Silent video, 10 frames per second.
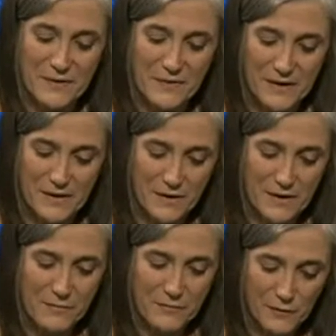that they're
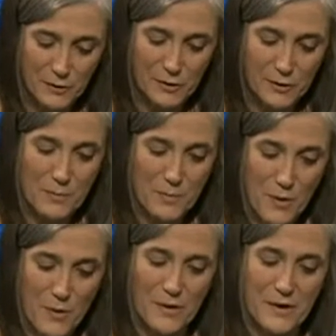a fuller
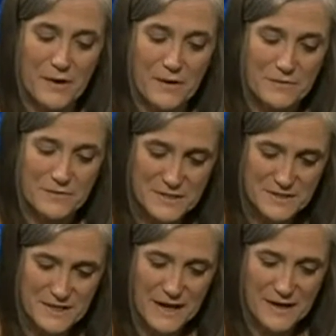part of
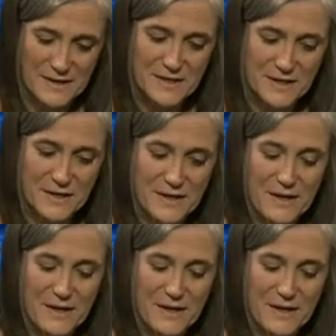society.